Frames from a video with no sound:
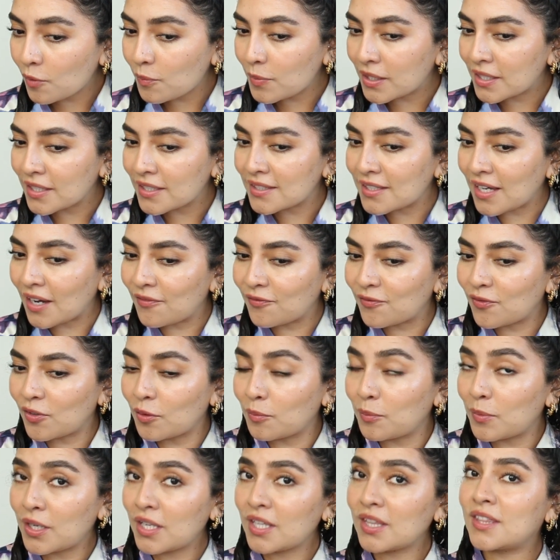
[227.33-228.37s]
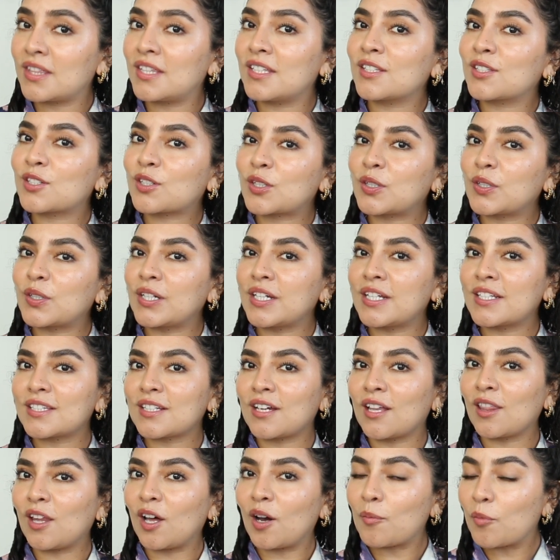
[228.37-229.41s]
because for me this creates
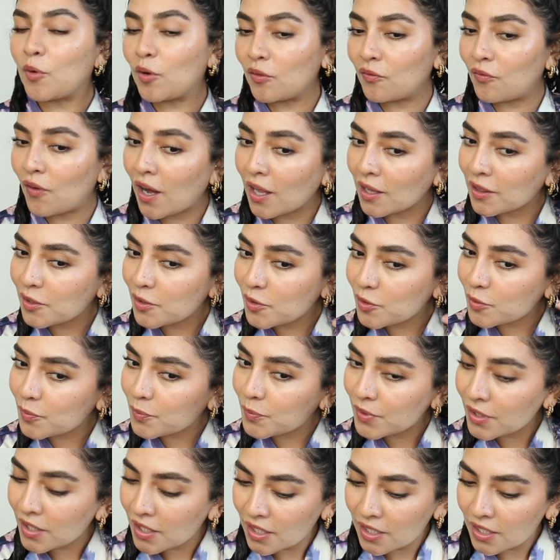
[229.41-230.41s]
a lot more volume.